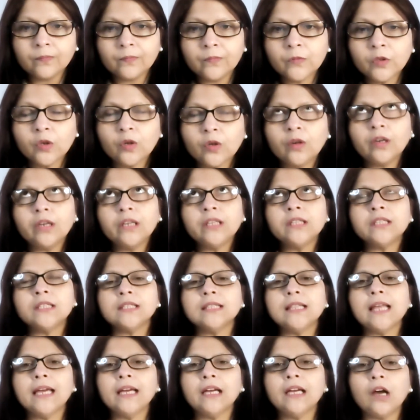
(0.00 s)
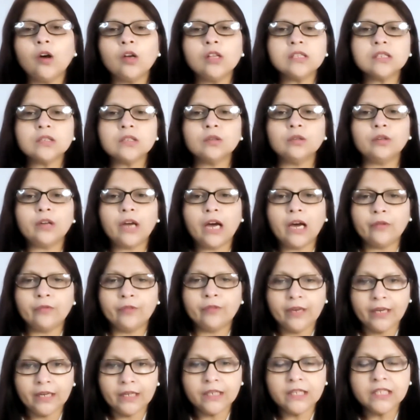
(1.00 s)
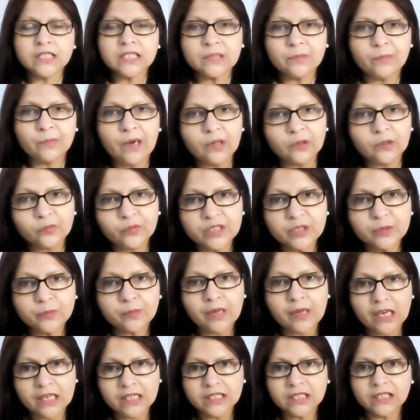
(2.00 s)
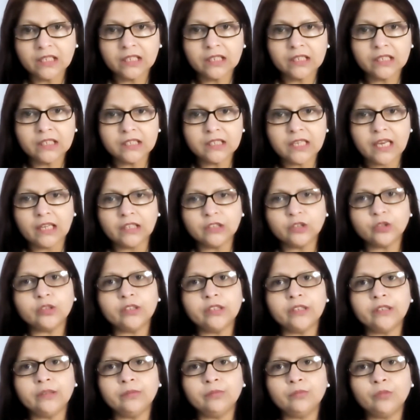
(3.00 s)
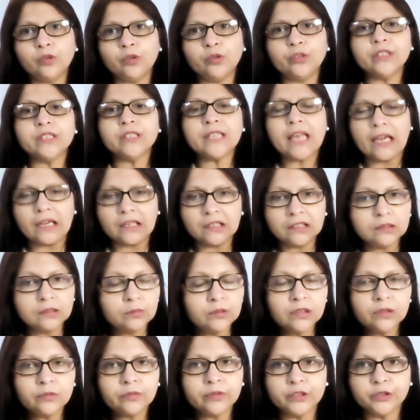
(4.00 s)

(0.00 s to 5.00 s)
So it's like also awareness about which plastic is actually more recyclable.